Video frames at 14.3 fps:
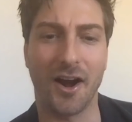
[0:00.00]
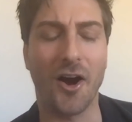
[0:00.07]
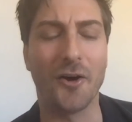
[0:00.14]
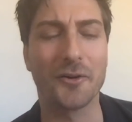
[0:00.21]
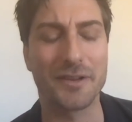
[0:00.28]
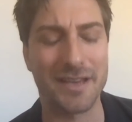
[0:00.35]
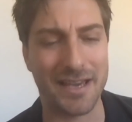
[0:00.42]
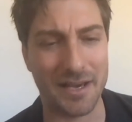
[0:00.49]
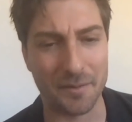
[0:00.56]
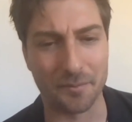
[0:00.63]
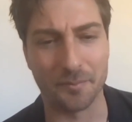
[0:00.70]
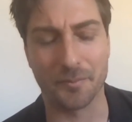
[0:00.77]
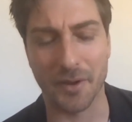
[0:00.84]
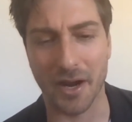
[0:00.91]
Oh yeah,
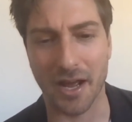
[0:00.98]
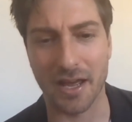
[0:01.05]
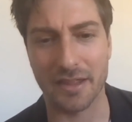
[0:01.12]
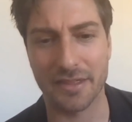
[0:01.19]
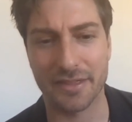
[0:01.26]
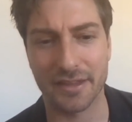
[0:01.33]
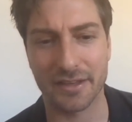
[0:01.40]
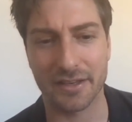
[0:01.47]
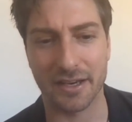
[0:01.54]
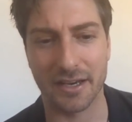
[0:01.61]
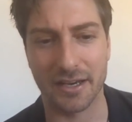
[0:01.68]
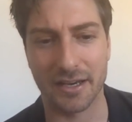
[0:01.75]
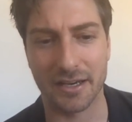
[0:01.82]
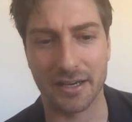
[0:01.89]
but I think,
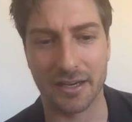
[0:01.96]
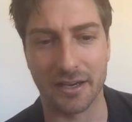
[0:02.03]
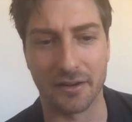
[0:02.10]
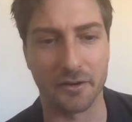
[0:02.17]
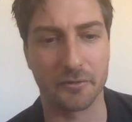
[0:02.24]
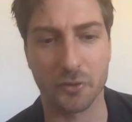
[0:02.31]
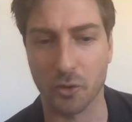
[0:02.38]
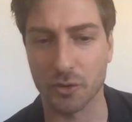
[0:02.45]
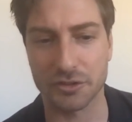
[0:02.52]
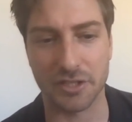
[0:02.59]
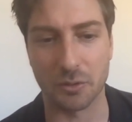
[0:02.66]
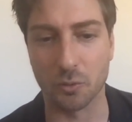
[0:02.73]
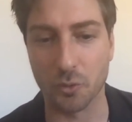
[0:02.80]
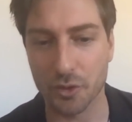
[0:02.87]
of
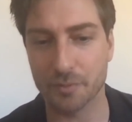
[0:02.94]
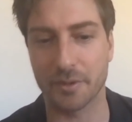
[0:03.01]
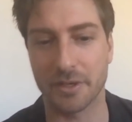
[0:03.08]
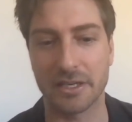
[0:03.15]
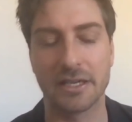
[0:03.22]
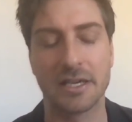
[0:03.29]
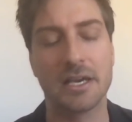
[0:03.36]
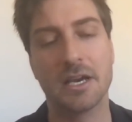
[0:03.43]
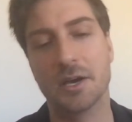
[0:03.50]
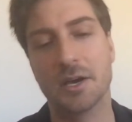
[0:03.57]
course, I would be.